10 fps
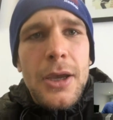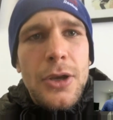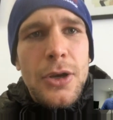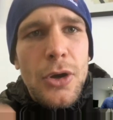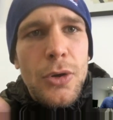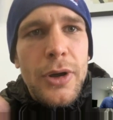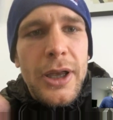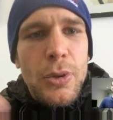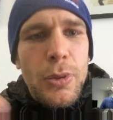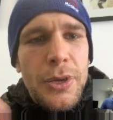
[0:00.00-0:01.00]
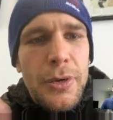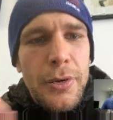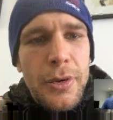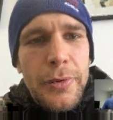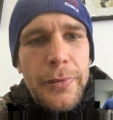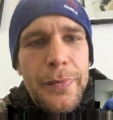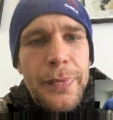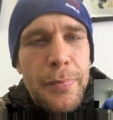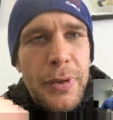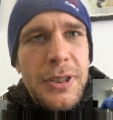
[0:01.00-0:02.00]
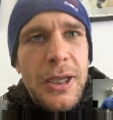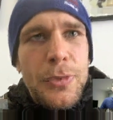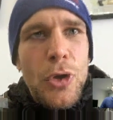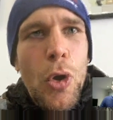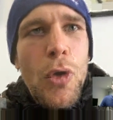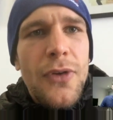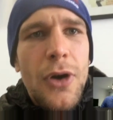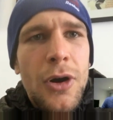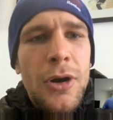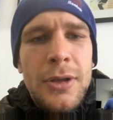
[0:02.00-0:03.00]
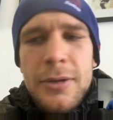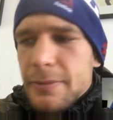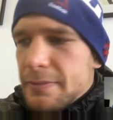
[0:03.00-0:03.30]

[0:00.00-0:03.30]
and you wanna build up your overall